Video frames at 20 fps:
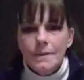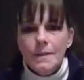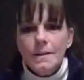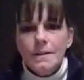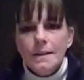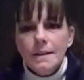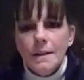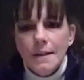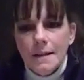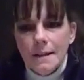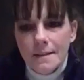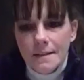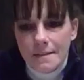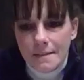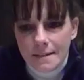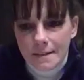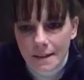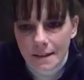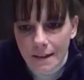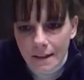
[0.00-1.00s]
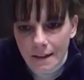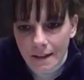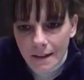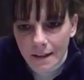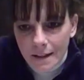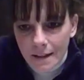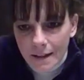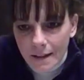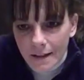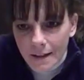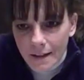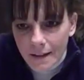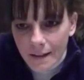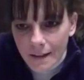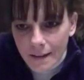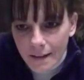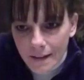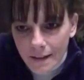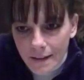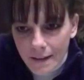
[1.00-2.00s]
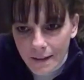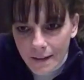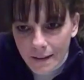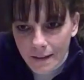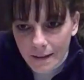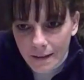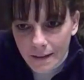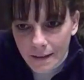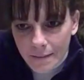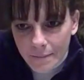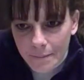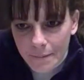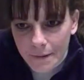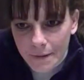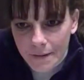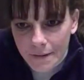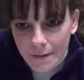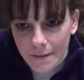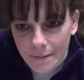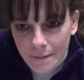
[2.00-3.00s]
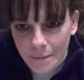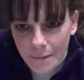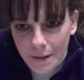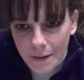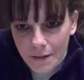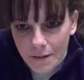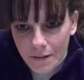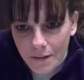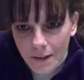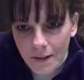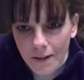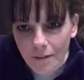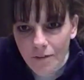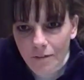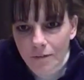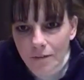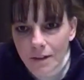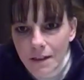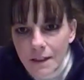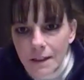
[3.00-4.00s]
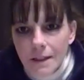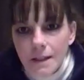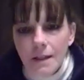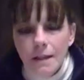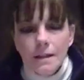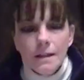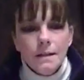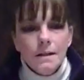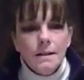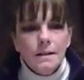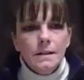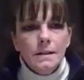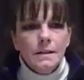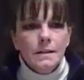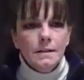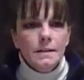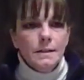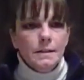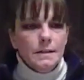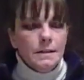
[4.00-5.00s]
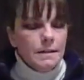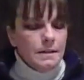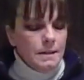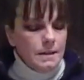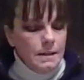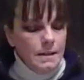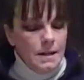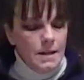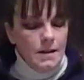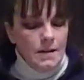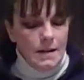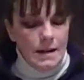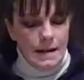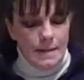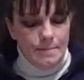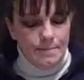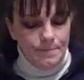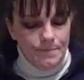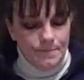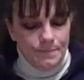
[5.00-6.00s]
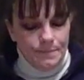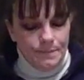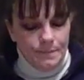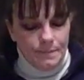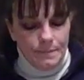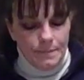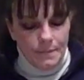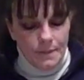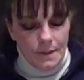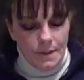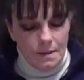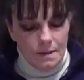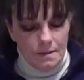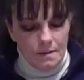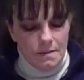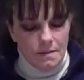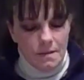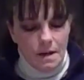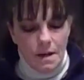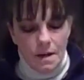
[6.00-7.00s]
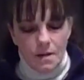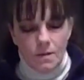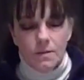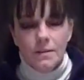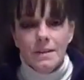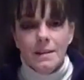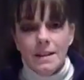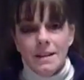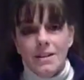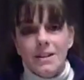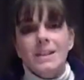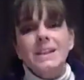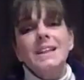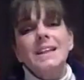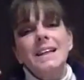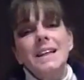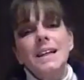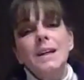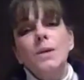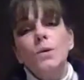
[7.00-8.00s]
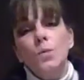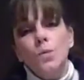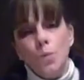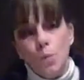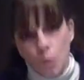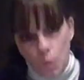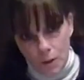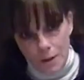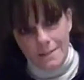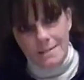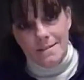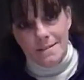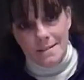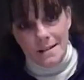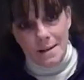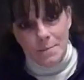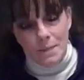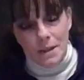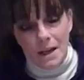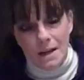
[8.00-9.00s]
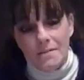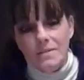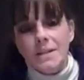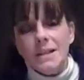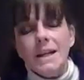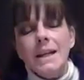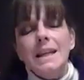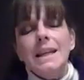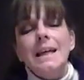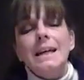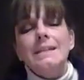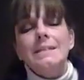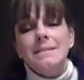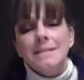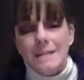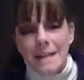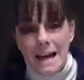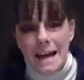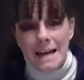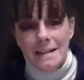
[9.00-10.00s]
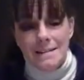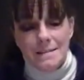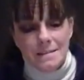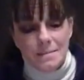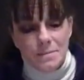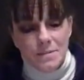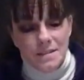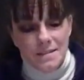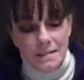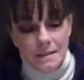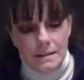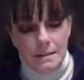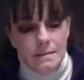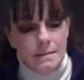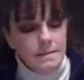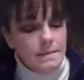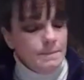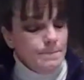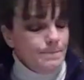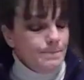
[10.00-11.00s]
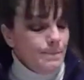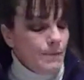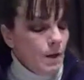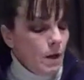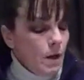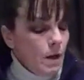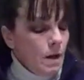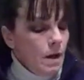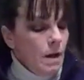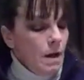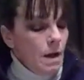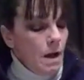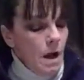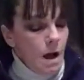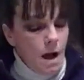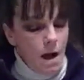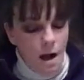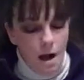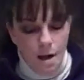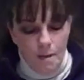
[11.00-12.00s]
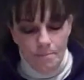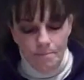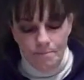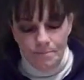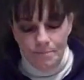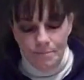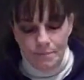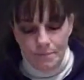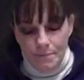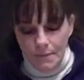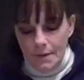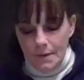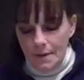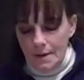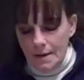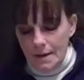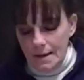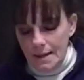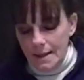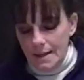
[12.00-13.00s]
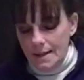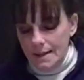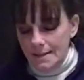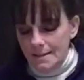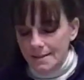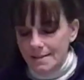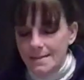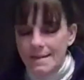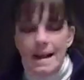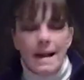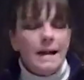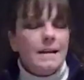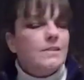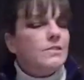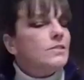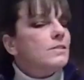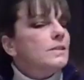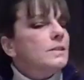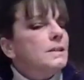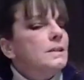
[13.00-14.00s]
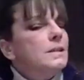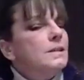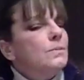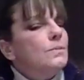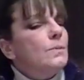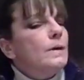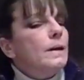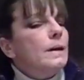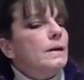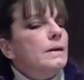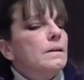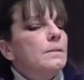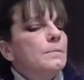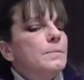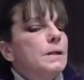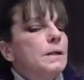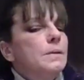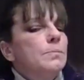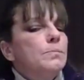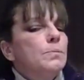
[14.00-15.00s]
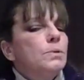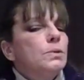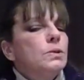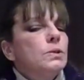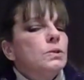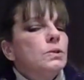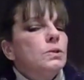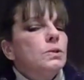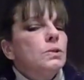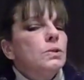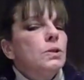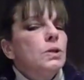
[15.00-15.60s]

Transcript: Let's see here. Just make sure I can read. All right. So literally one step left, and that's to add some seeds. This is actually where people